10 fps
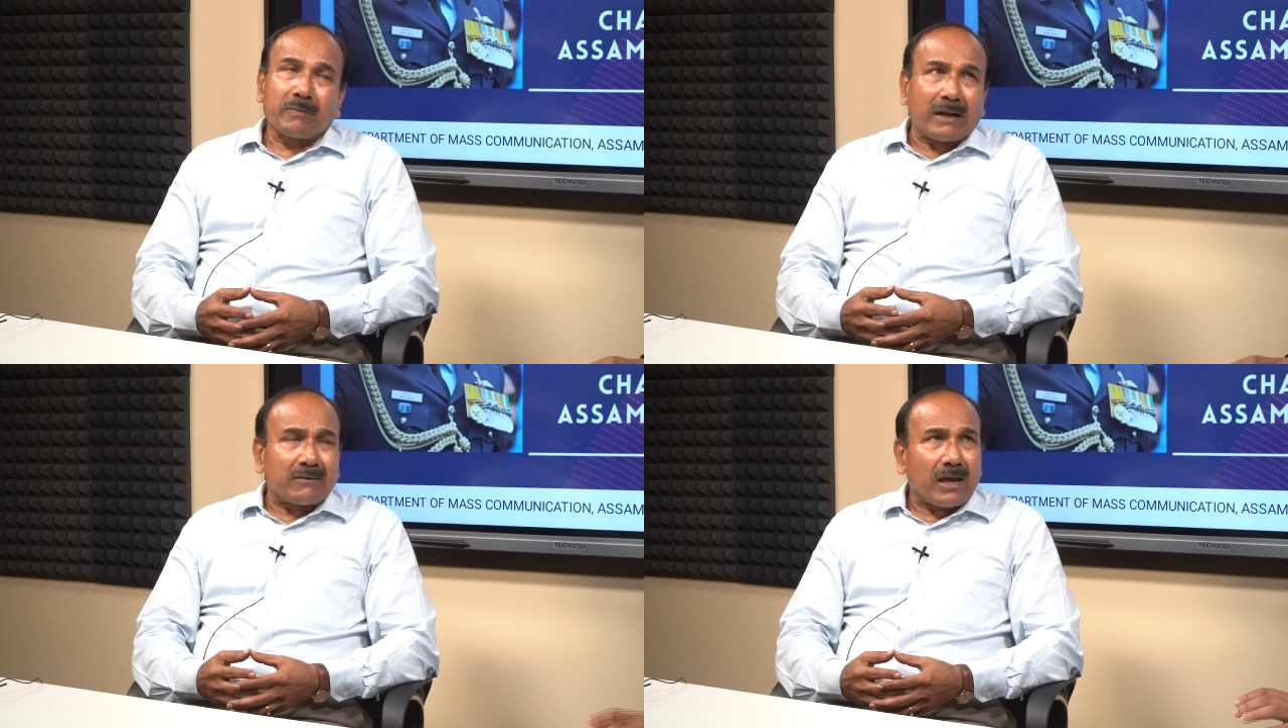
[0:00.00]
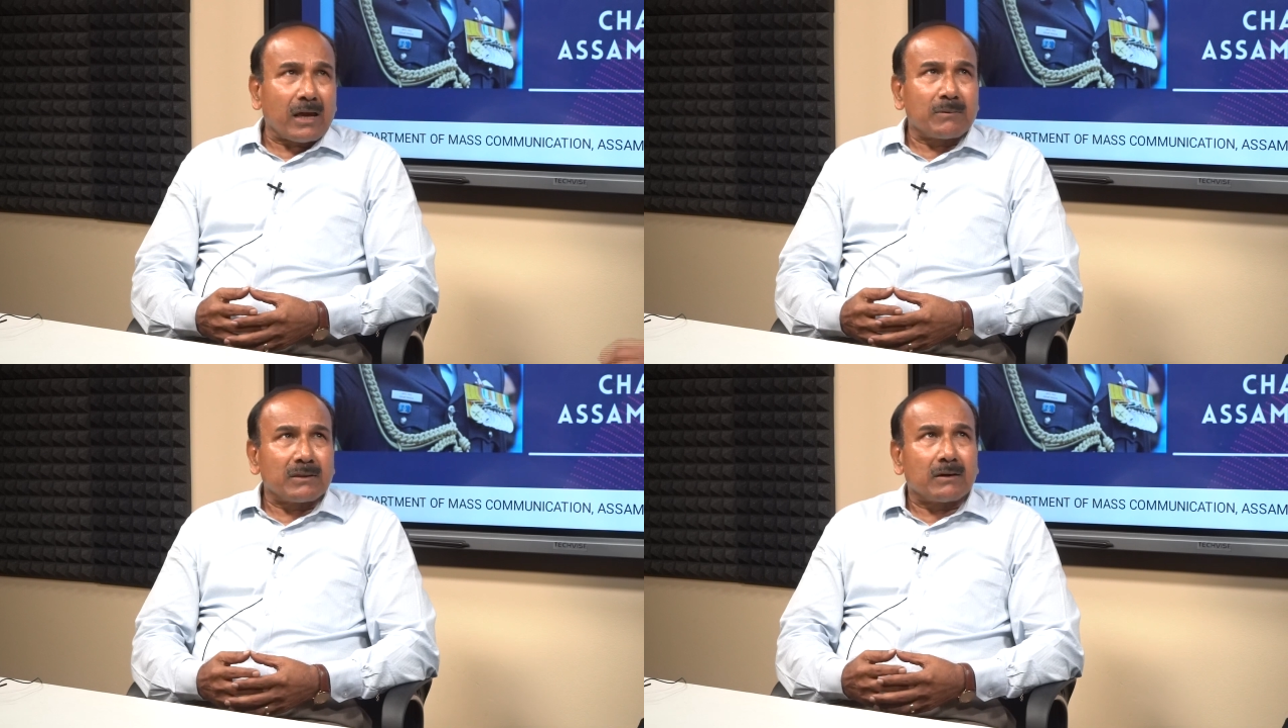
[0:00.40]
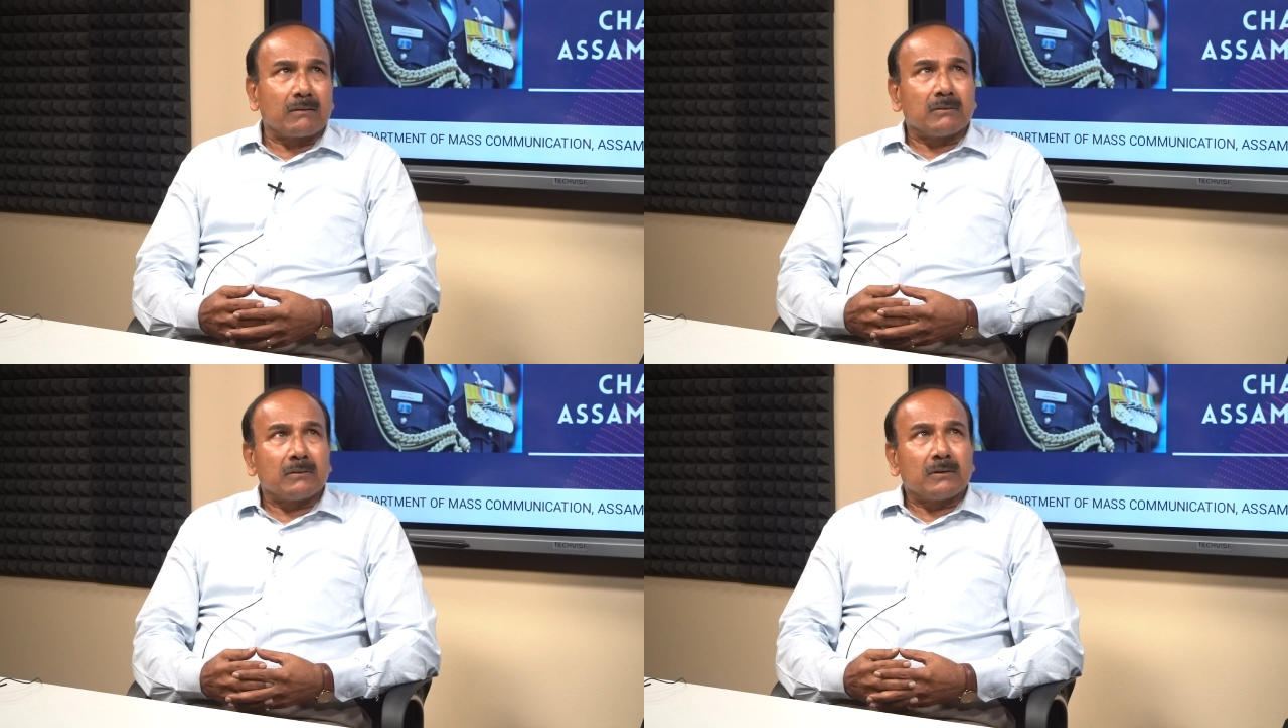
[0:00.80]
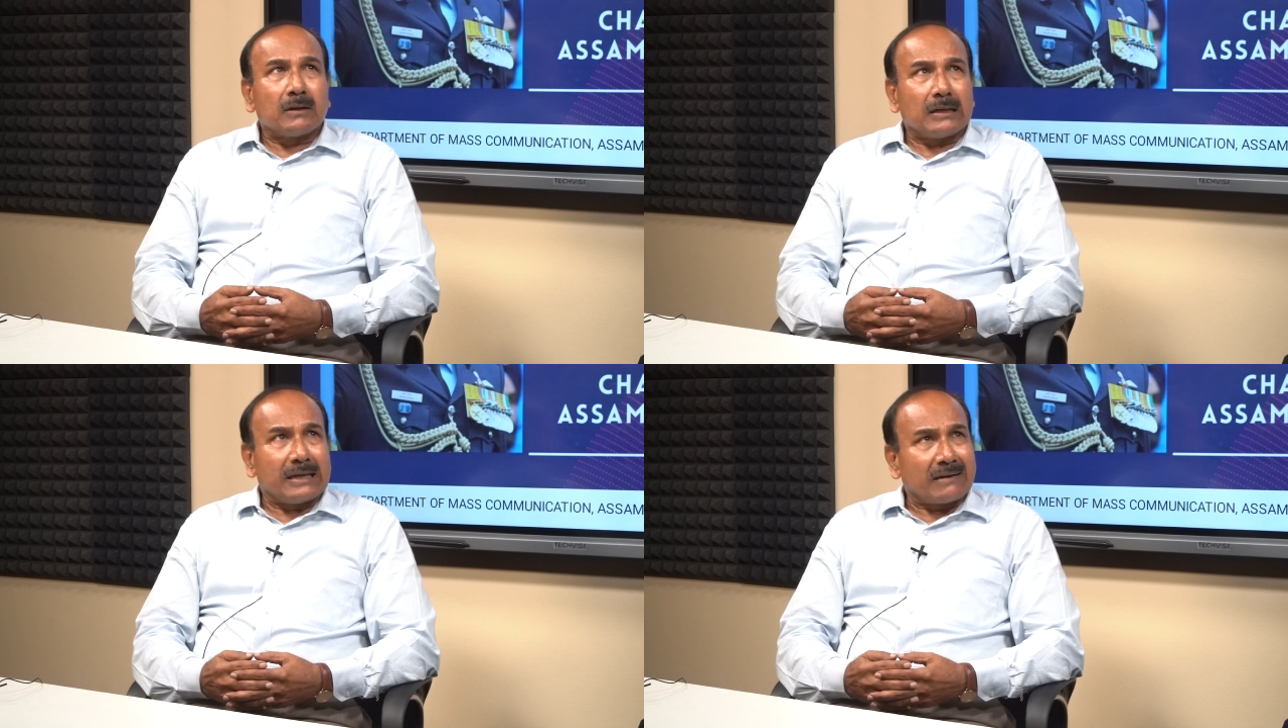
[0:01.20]
that time in the
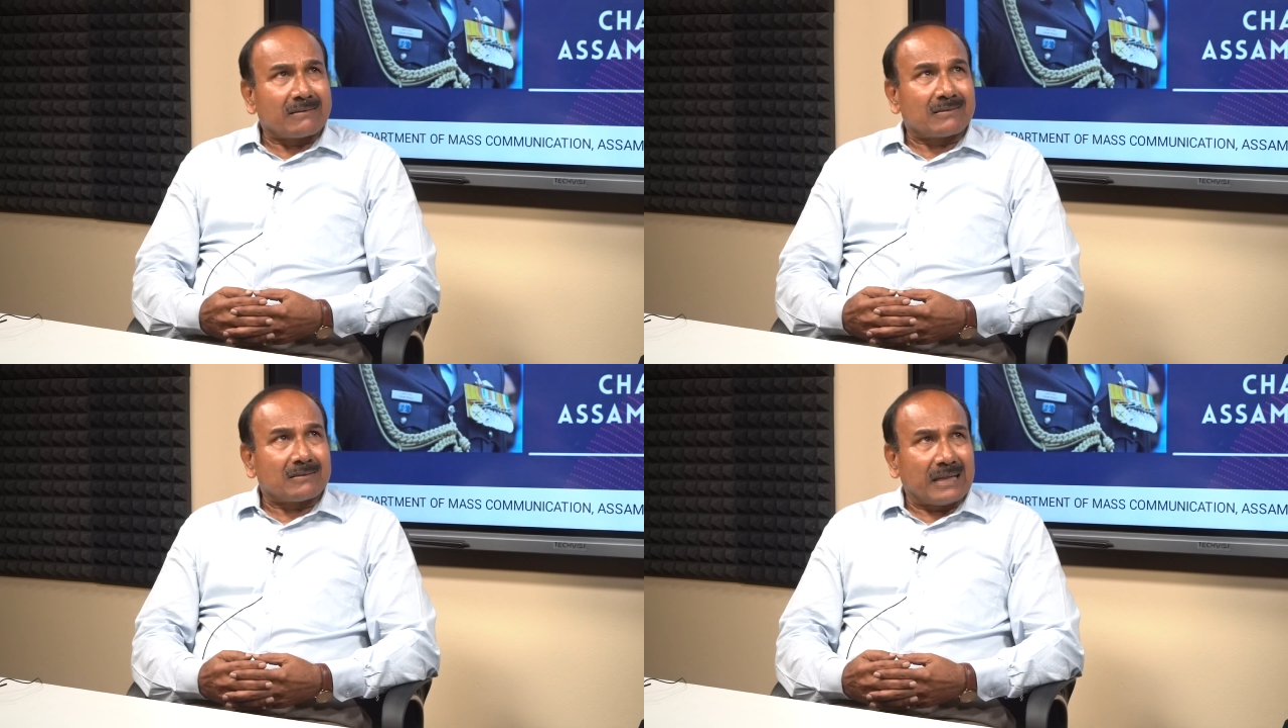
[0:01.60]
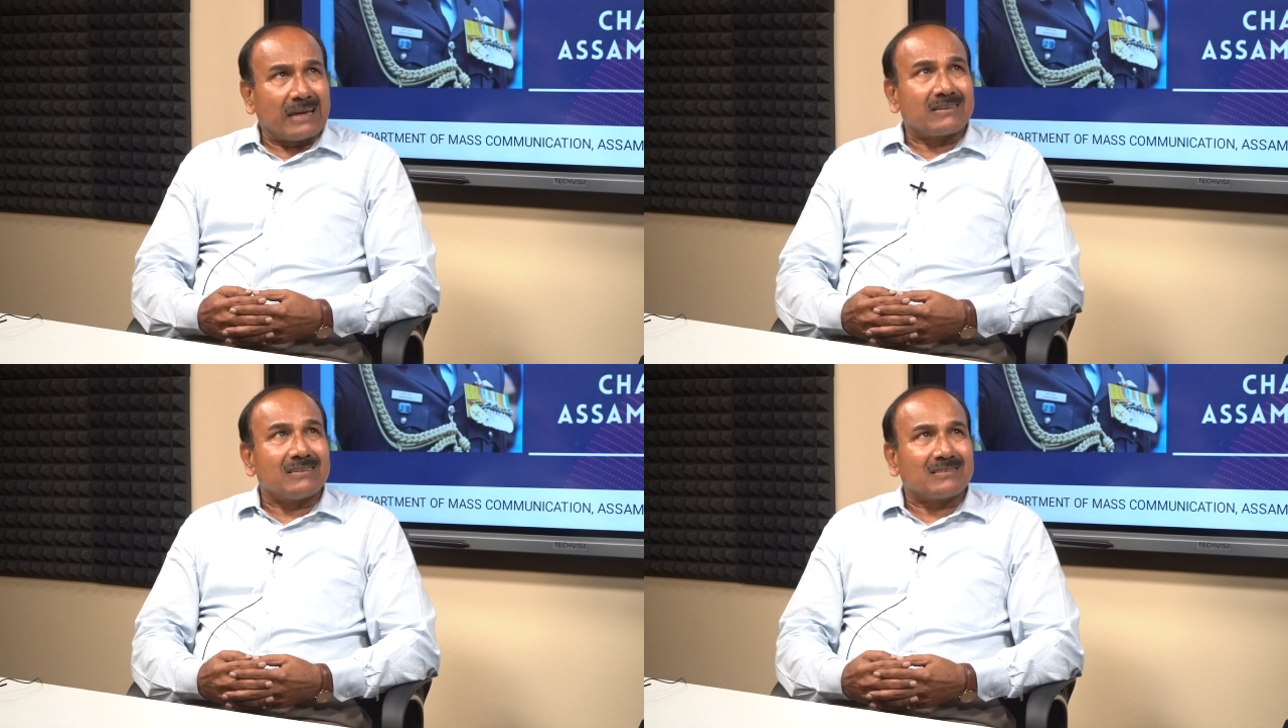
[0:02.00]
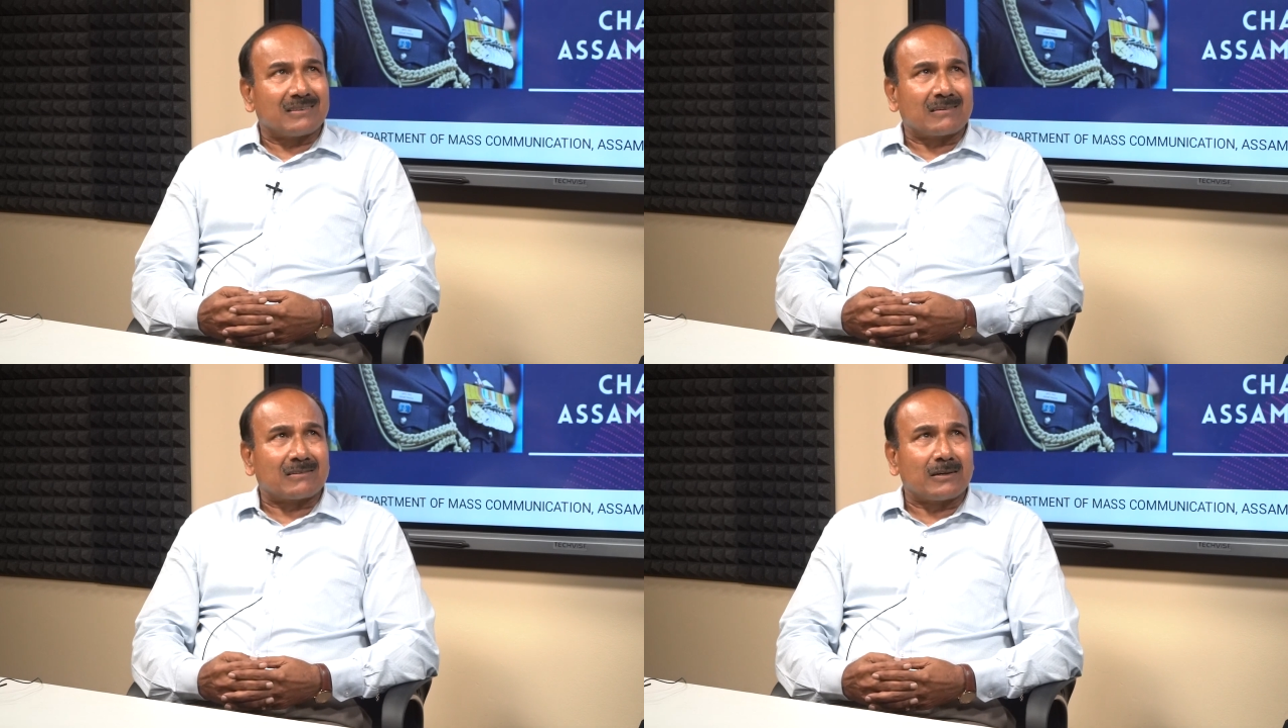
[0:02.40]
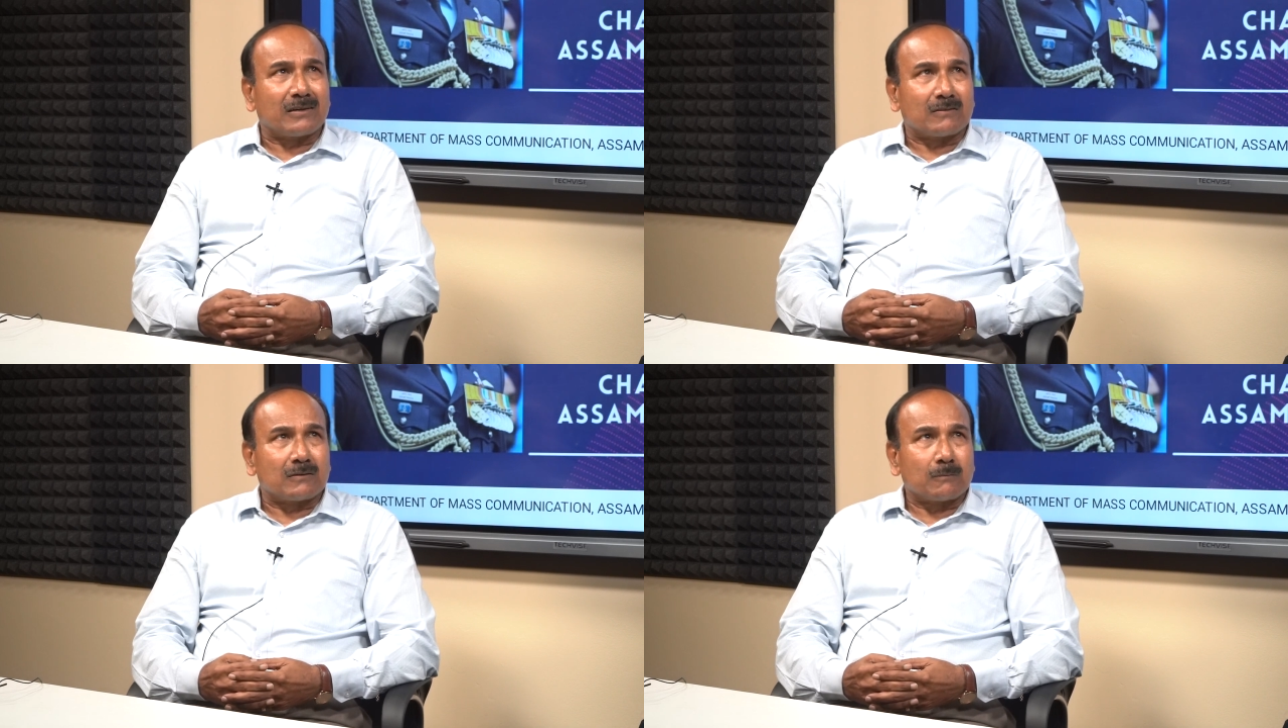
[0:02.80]
late
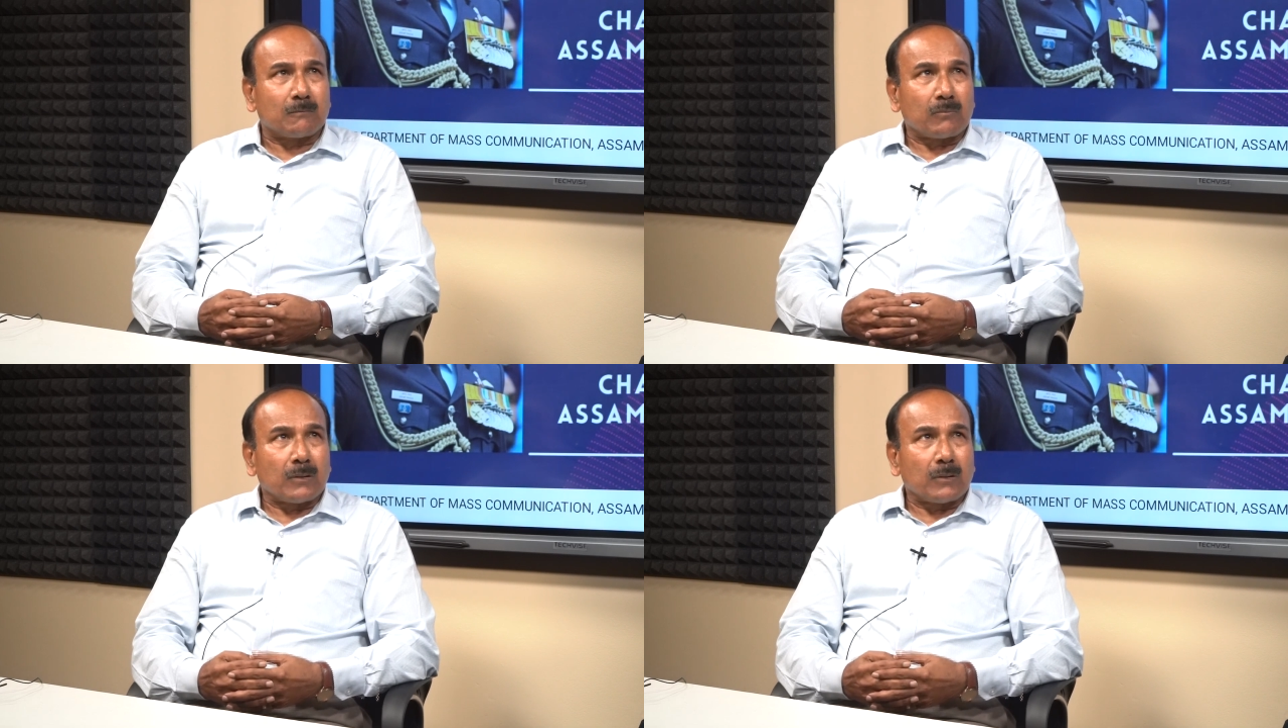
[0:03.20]
1960s,